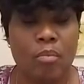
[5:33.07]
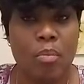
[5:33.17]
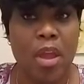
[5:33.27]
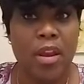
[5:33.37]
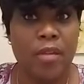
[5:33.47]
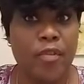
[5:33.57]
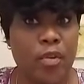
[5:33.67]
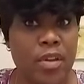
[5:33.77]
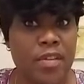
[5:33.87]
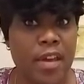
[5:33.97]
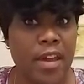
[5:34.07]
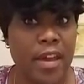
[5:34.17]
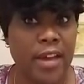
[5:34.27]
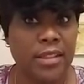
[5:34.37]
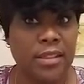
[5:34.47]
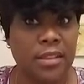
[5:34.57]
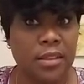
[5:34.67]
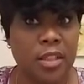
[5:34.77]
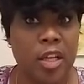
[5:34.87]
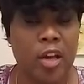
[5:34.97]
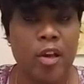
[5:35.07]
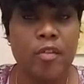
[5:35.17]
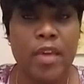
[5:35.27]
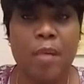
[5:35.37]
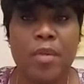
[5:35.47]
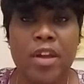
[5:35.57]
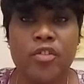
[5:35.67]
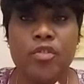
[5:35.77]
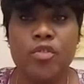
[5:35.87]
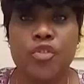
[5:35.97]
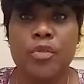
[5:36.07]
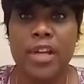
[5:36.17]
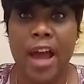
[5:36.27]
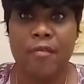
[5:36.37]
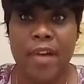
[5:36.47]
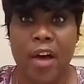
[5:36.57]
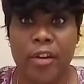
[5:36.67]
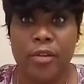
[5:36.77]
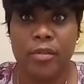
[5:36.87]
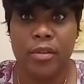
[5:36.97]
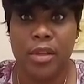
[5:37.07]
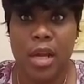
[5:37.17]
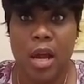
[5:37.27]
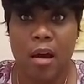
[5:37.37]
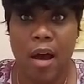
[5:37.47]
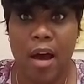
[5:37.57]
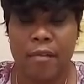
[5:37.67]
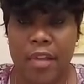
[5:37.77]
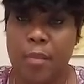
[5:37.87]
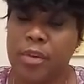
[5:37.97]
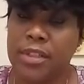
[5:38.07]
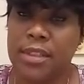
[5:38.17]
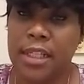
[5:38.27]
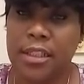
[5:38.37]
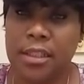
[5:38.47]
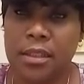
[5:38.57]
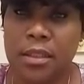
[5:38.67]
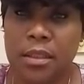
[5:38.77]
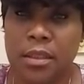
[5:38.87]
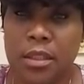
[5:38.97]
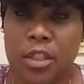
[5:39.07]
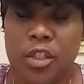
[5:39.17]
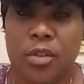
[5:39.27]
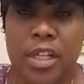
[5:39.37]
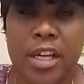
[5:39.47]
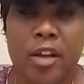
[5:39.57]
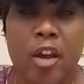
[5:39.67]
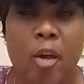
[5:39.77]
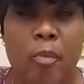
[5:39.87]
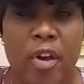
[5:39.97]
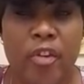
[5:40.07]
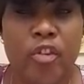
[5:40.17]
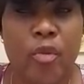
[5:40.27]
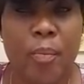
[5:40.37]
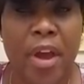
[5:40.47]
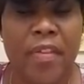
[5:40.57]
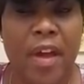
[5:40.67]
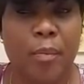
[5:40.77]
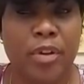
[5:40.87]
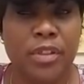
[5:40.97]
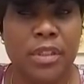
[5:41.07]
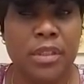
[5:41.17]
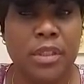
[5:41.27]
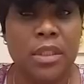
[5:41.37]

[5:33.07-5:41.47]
And if you can say yes, that means you truly got value out of that presentation. You did, because you would pay that person.